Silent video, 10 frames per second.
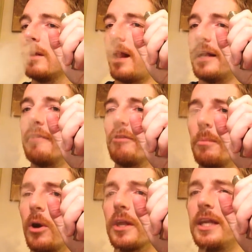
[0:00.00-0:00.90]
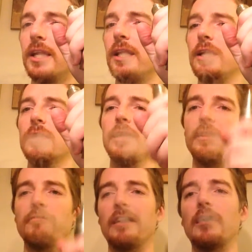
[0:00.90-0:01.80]
I'd give the Marquee and
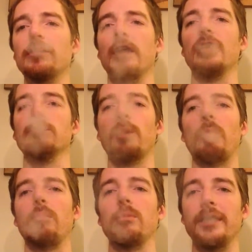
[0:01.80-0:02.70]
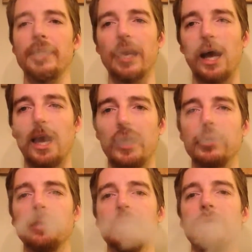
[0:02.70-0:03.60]
the Veritas probably a 9,